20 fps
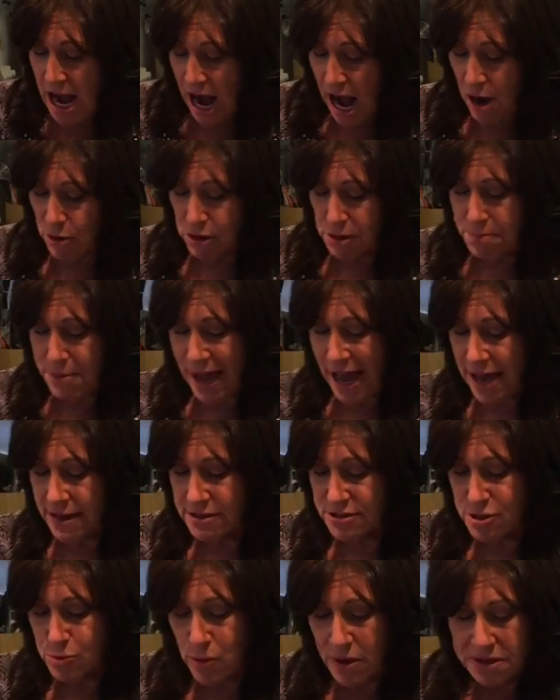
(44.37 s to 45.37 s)
our pan
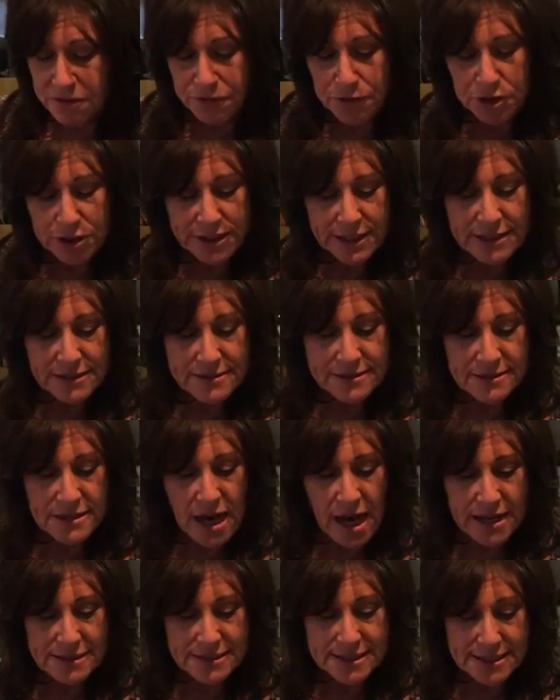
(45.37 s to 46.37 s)
is wonderful. It is
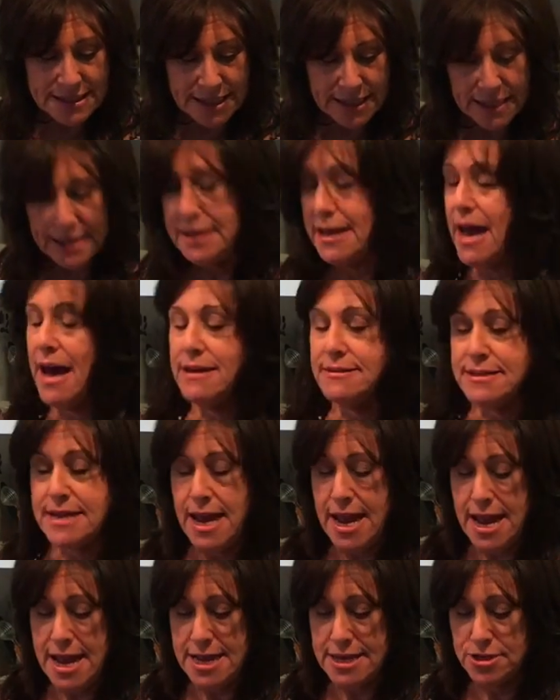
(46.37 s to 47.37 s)
non-stick. It has
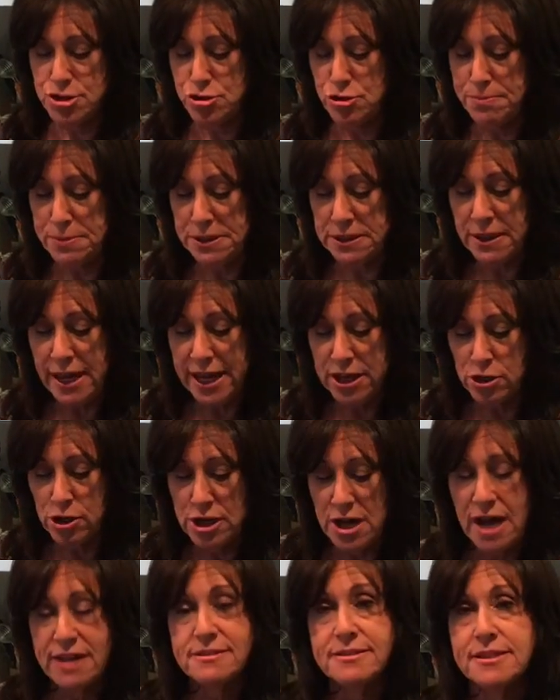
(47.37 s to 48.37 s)
a triple layer
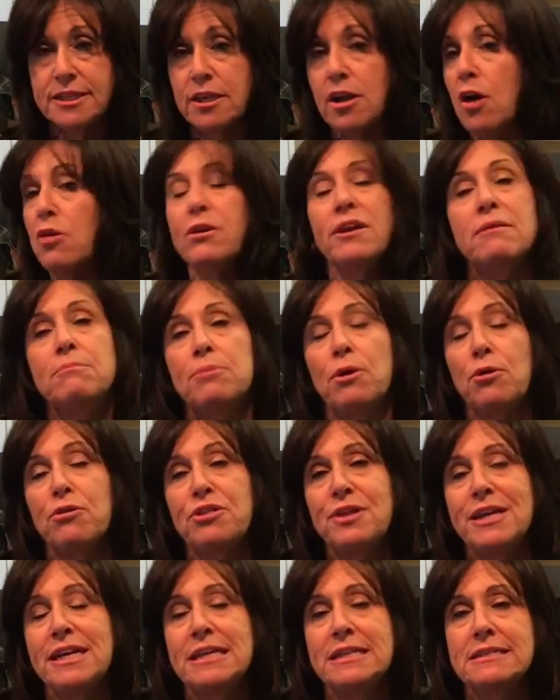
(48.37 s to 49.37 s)
non-stick coating both
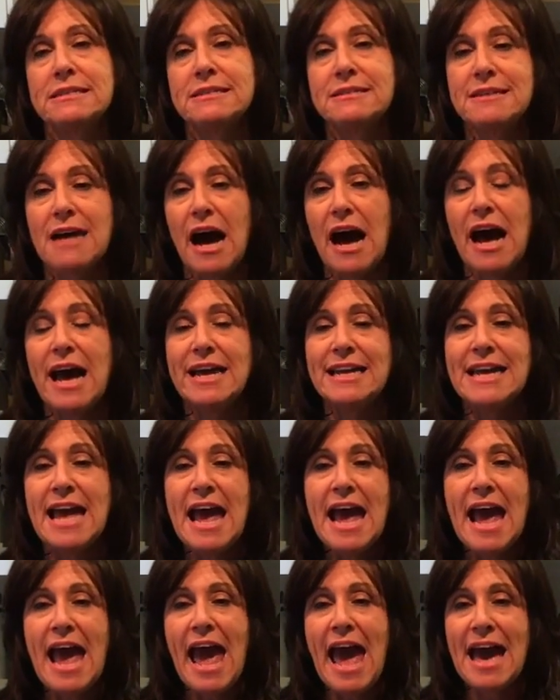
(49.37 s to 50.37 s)
inside
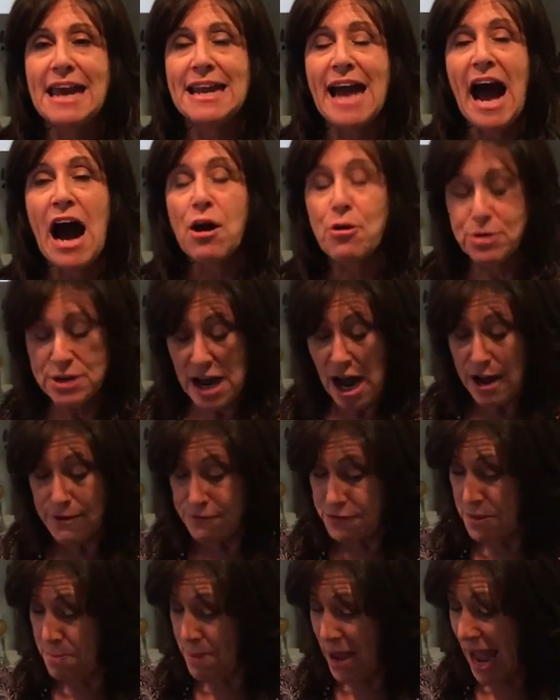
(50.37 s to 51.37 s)
and out
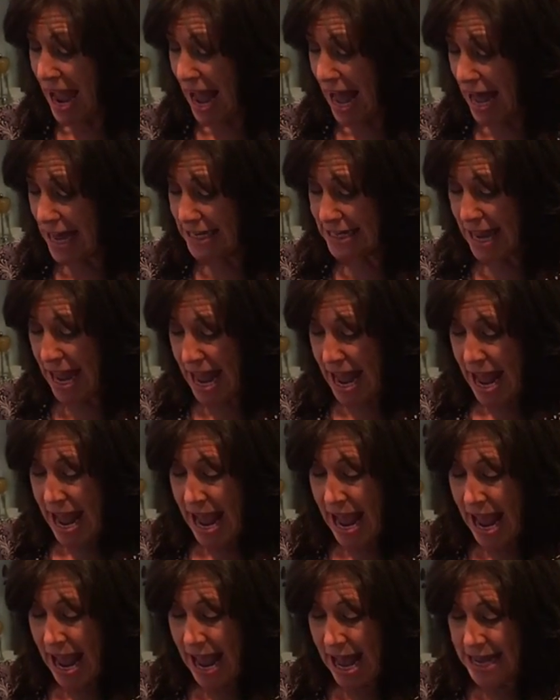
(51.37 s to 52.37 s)
of the pan,
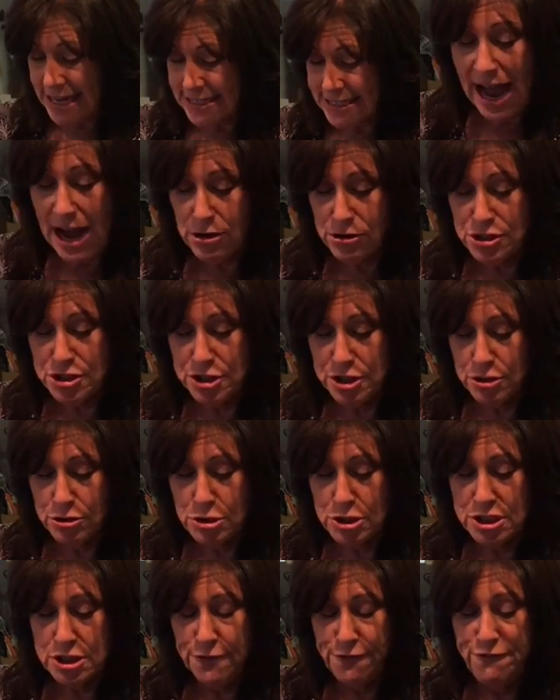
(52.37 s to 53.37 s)
and allows you
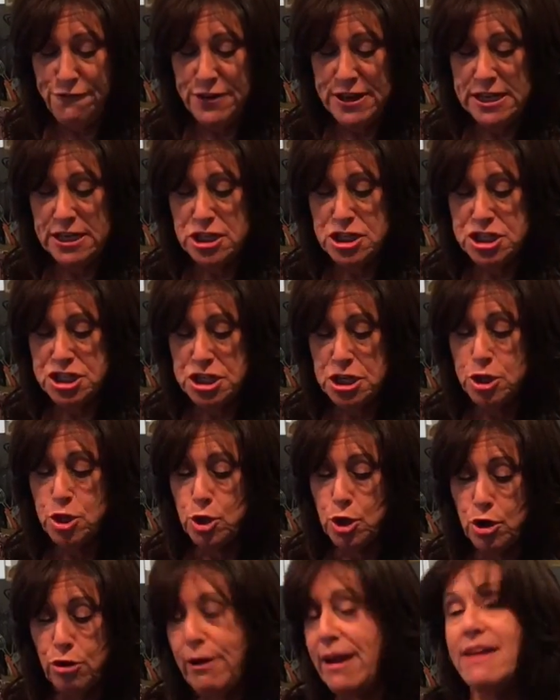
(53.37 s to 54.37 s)
to finish
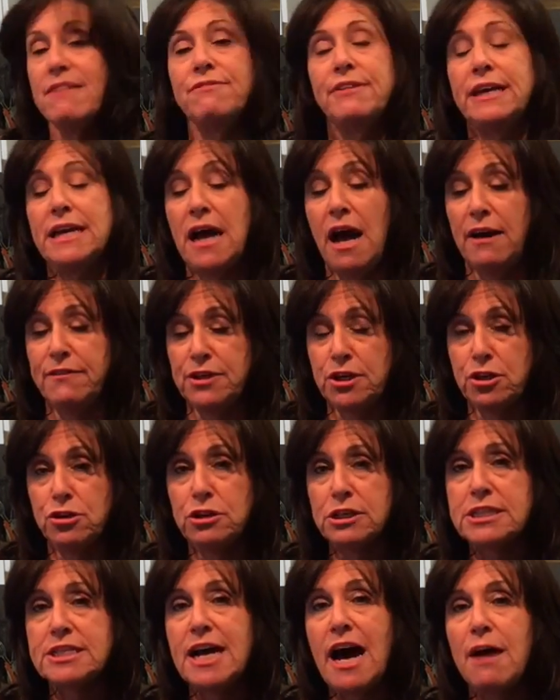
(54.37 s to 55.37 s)
your gravy on the
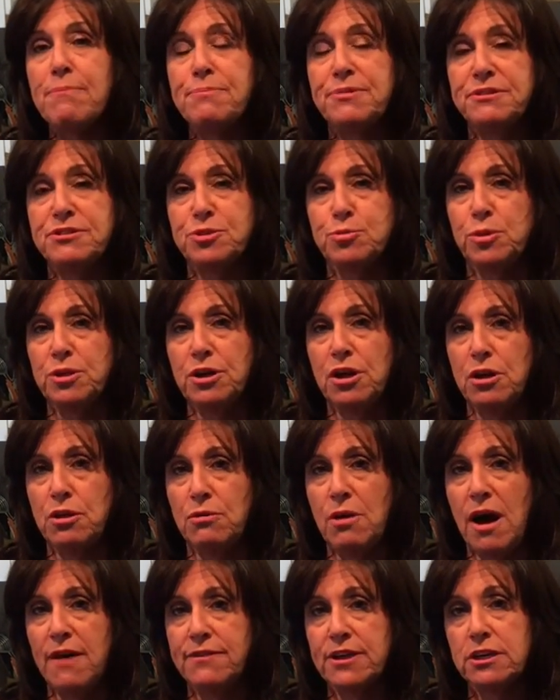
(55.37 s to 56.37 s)
cooktop. This will
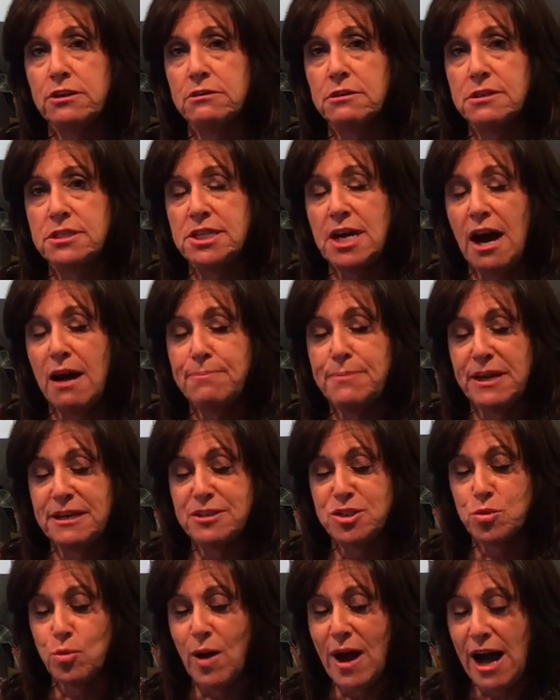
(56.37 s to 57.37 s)
go on the cooktop
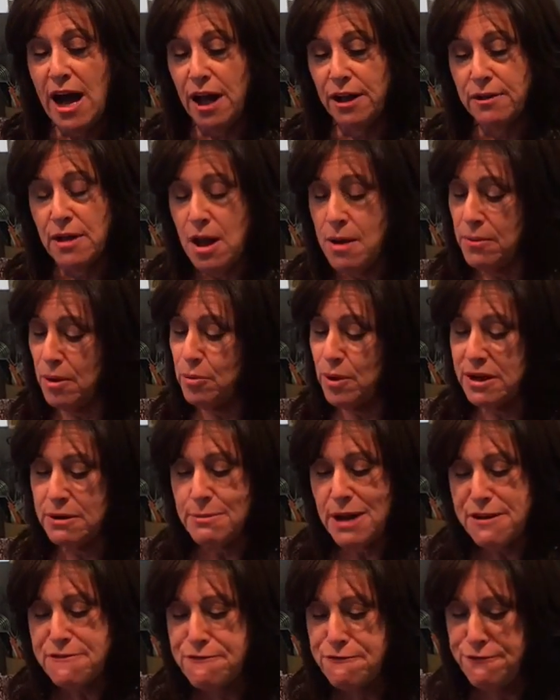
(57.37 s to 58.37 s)
as well. But one of
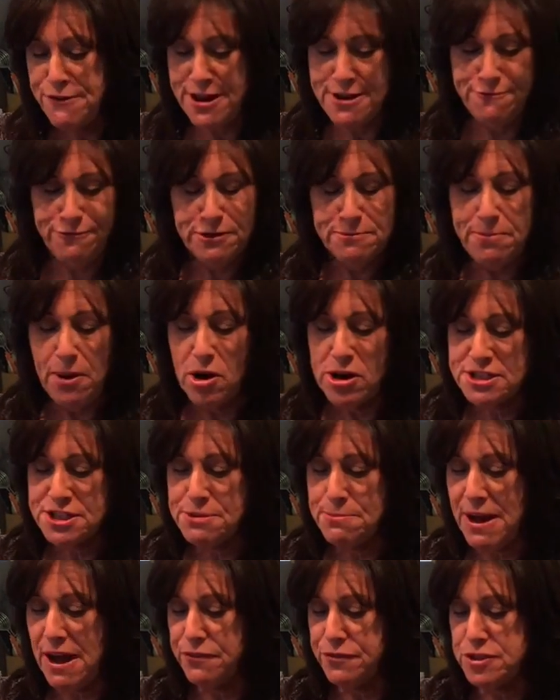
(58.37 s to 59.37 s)
my favorite parts
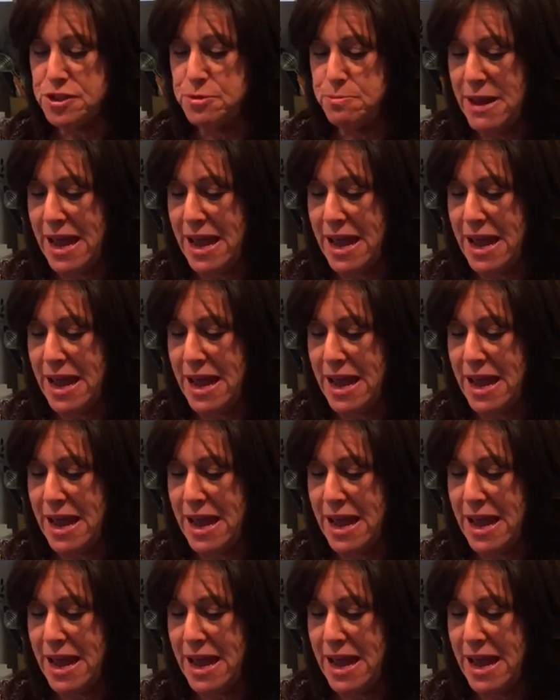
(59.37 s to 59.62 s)
about this